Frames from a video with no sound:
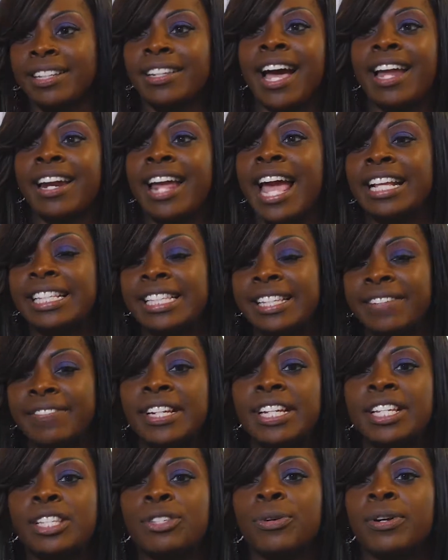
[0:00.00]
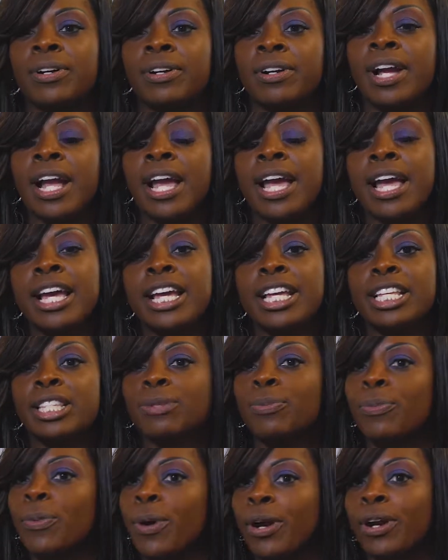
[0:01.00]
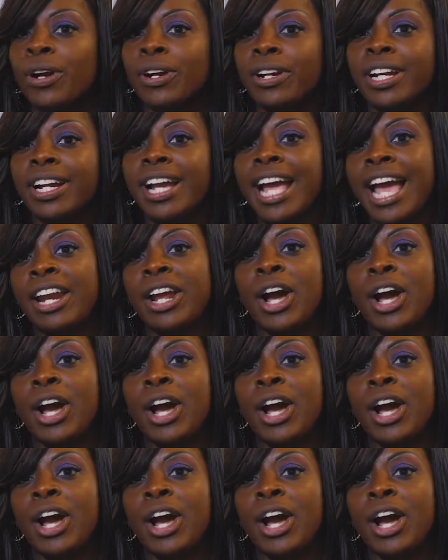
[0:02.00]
lot of activities or his work at